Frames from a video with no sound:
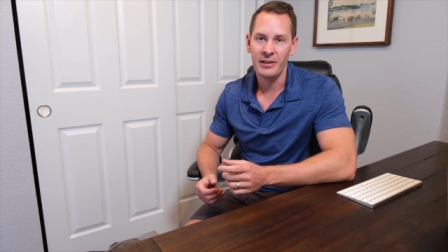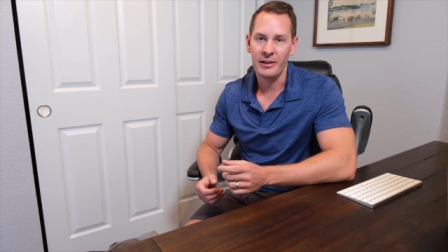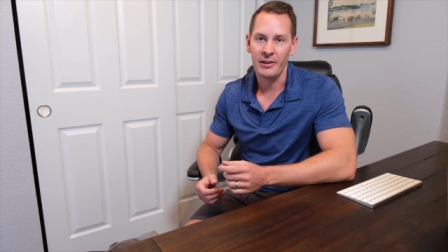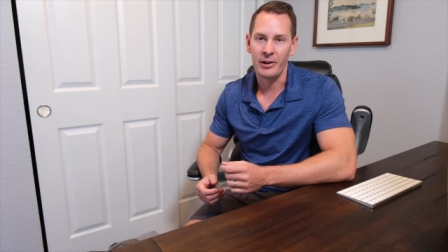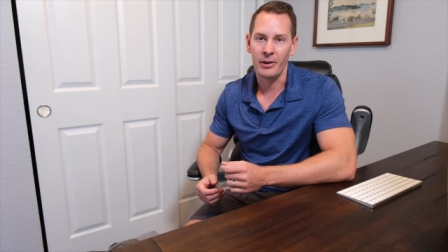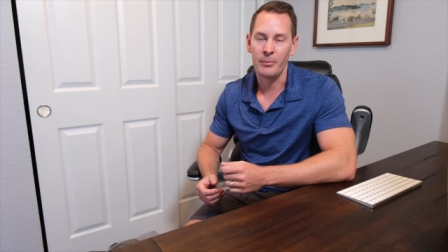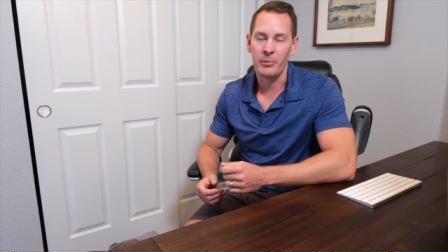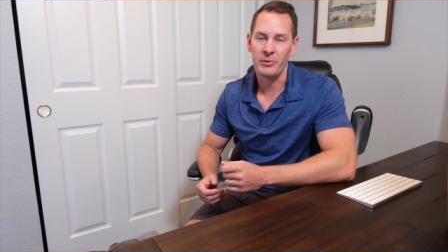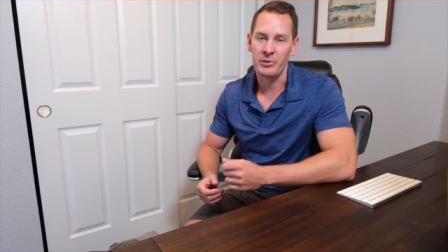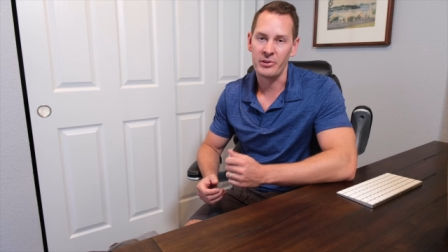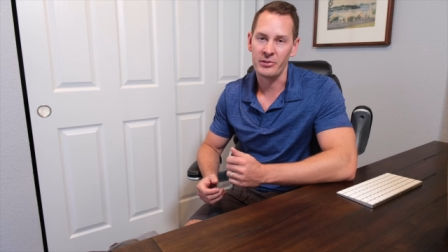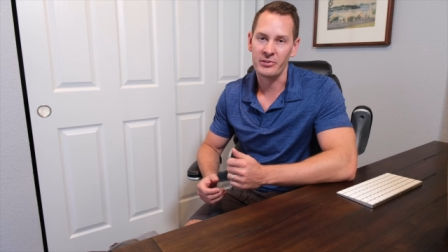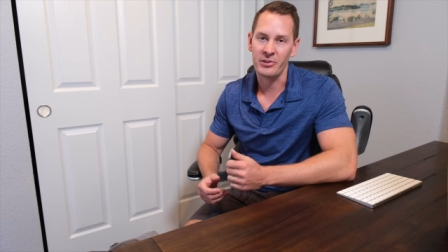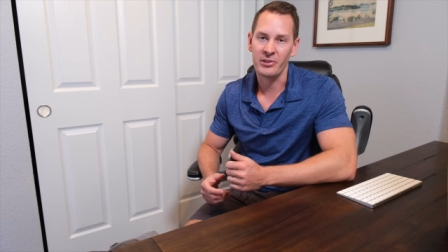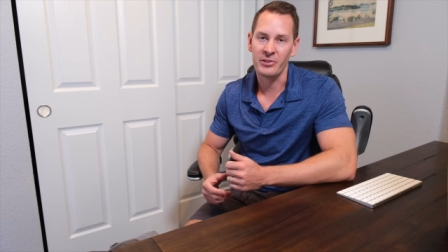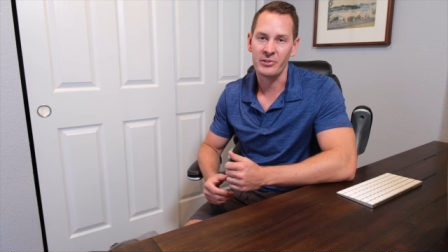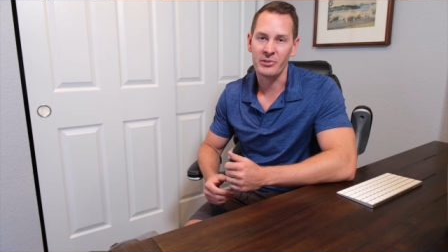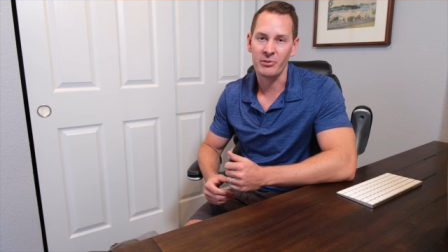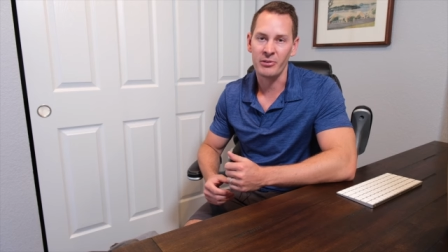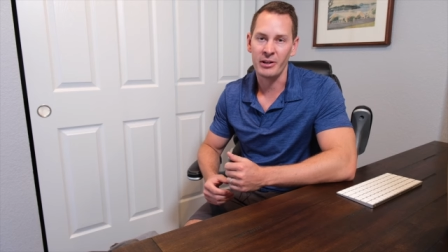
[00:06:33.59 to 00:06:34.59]
and I'll put this
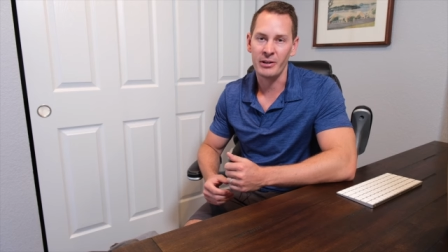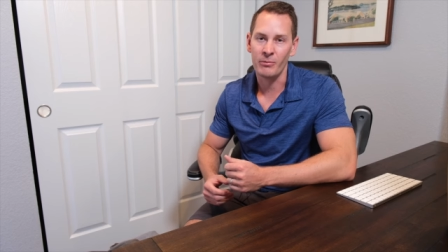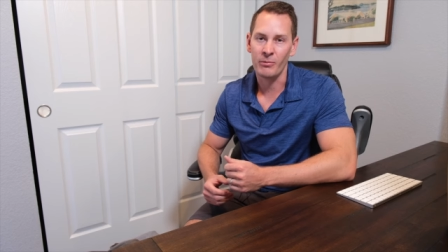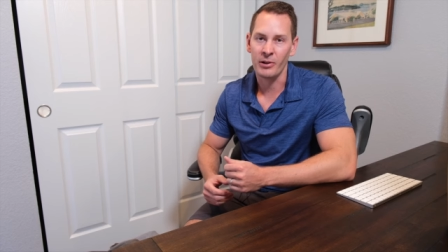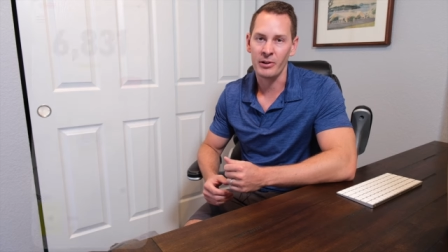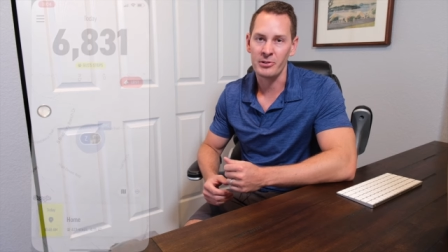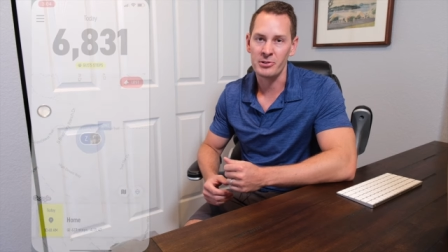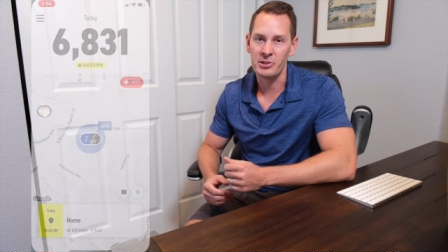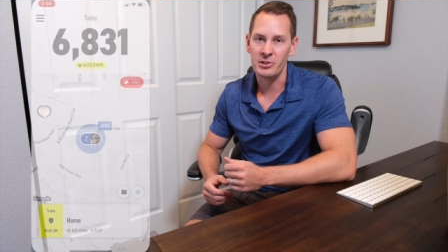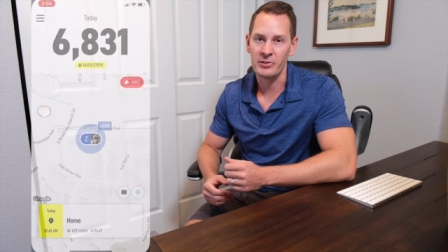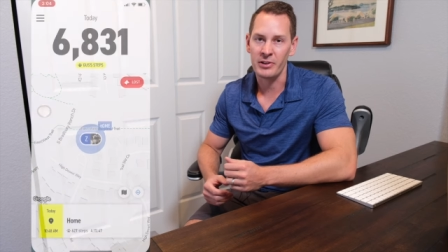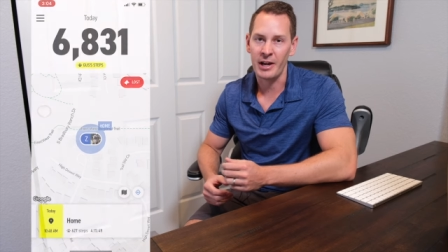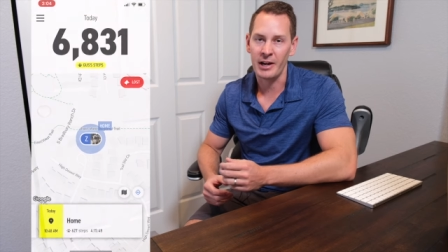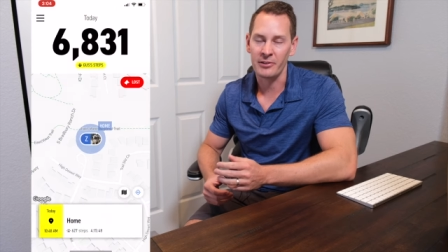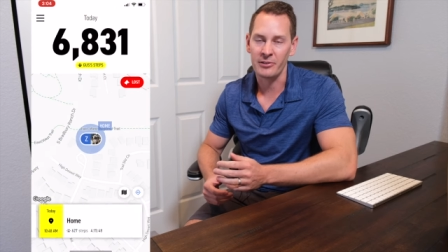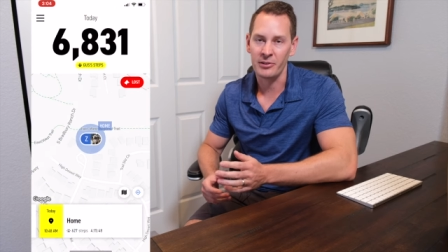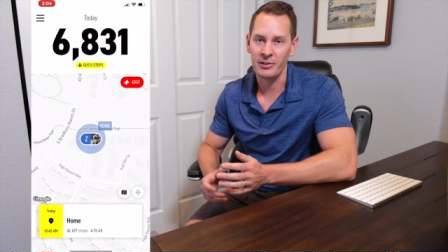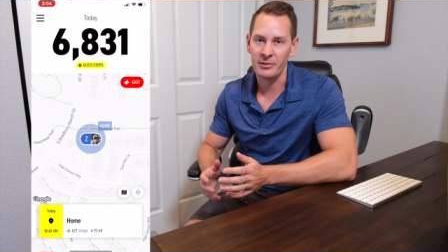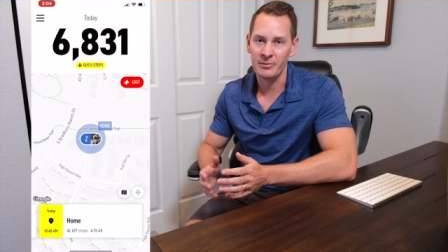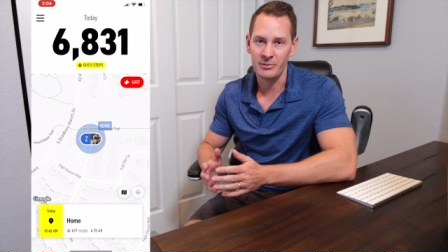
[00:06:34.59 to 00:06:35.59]
on screen, where she's
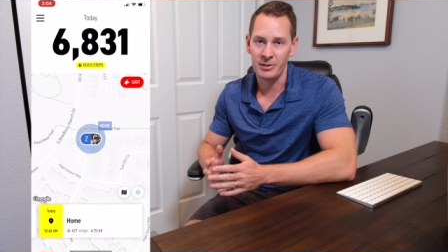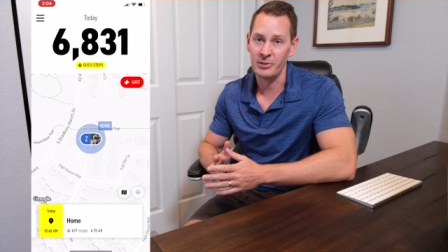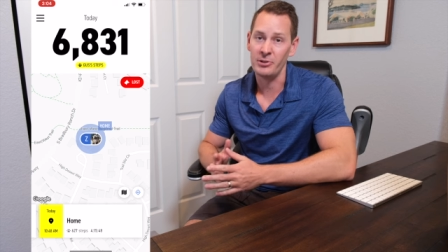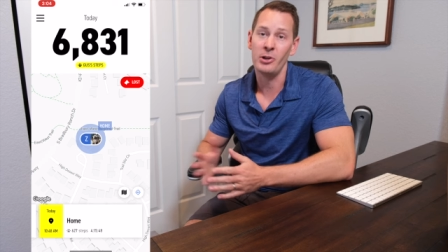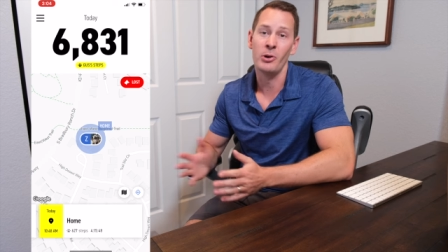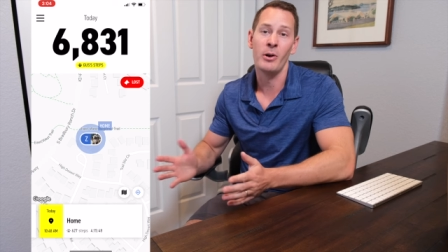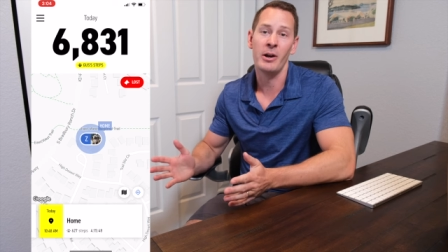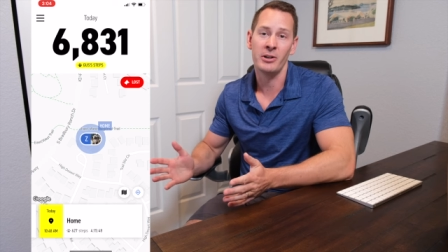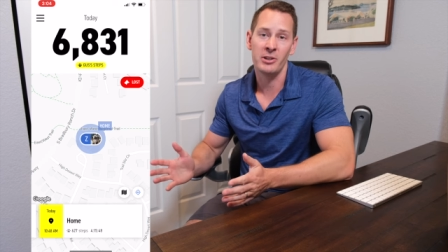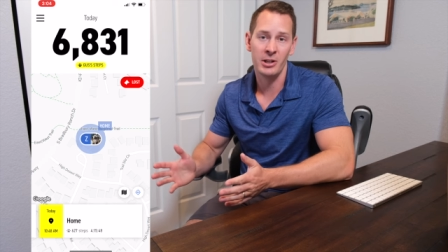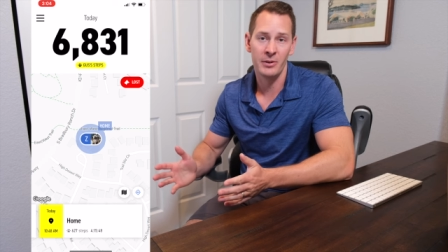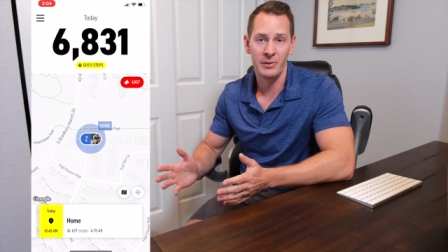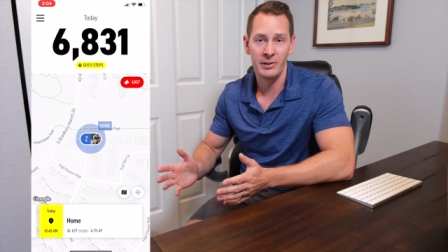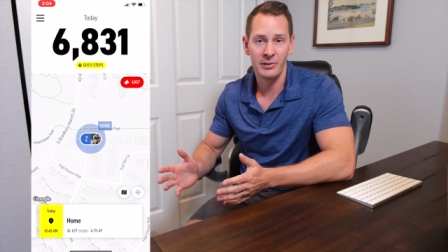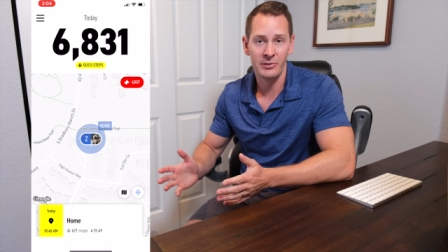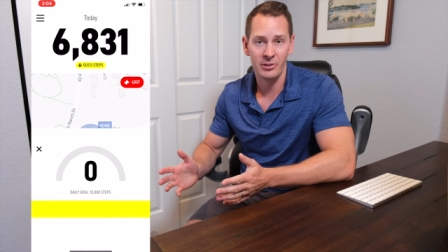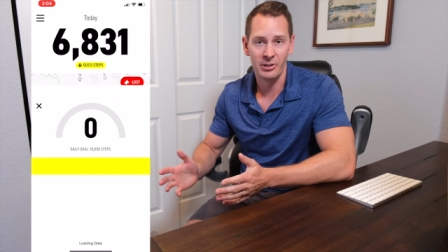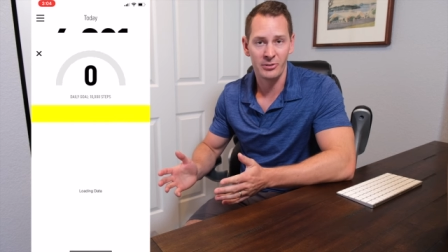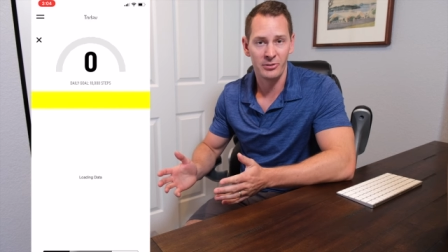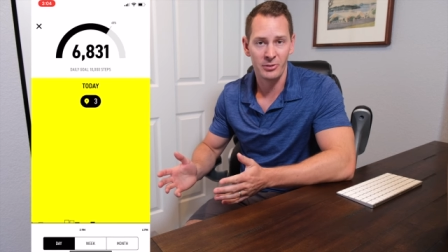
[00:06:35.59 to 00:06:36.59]
actually did no activity,
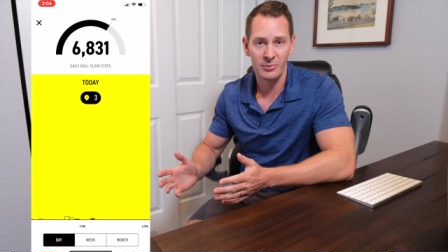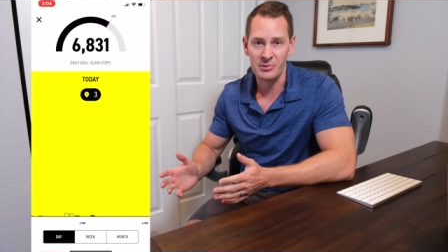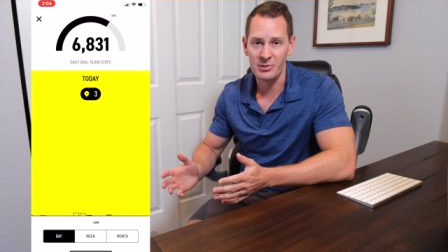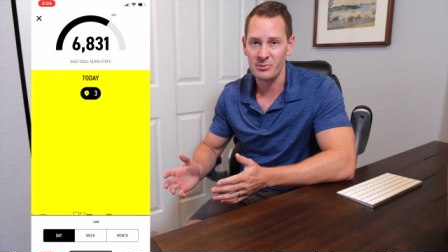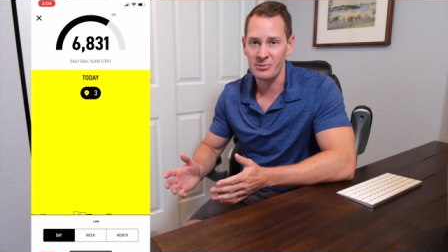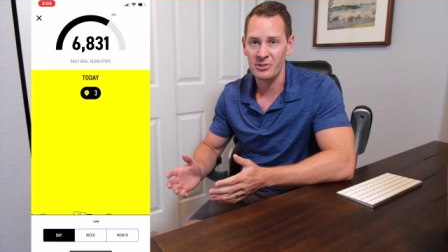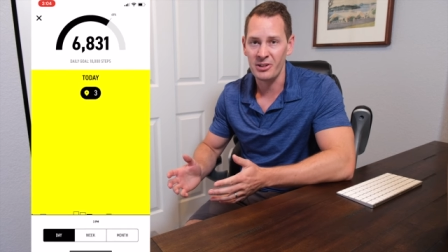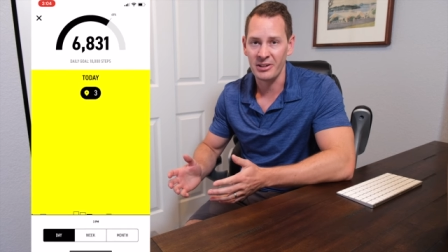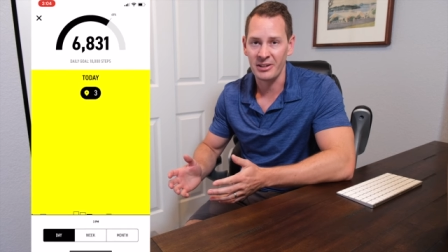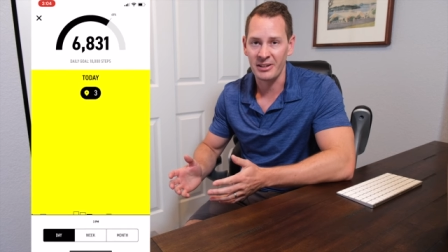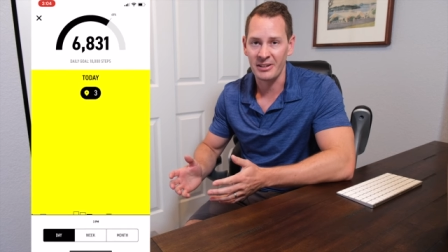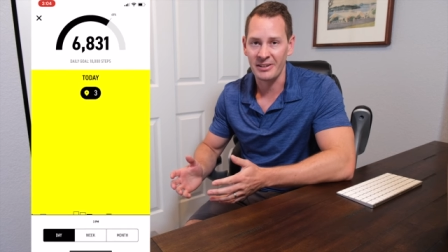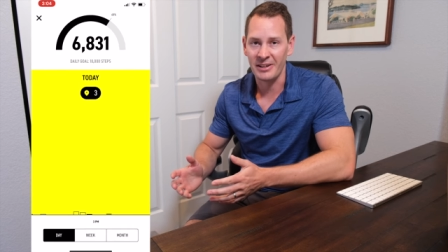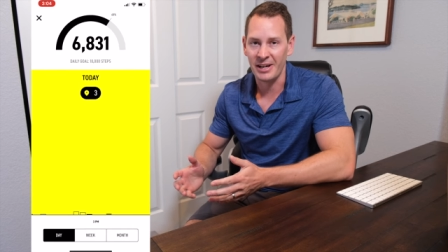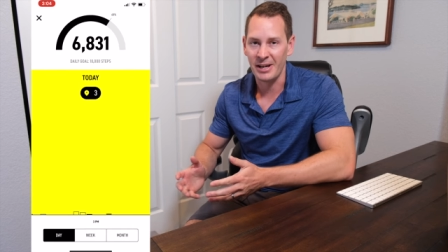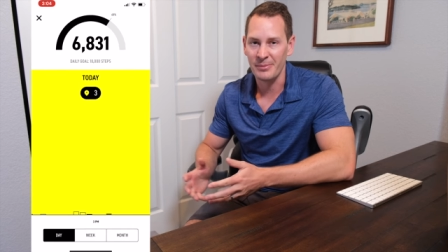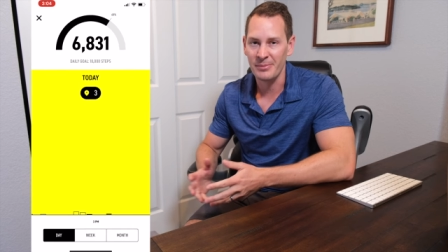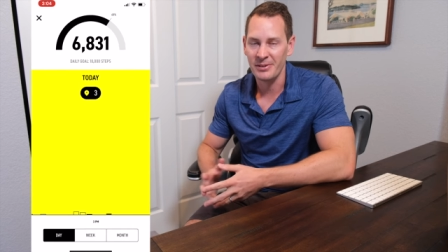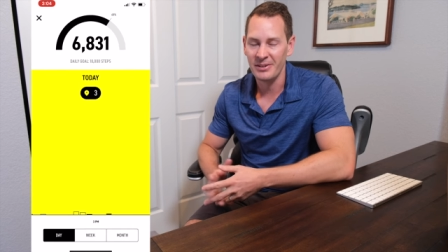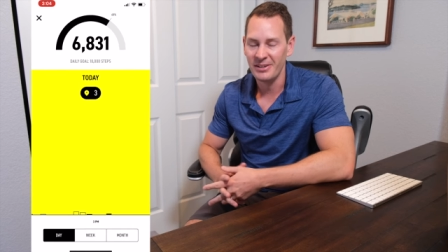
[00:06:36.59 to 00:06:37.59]
so I assume she was taking a nap.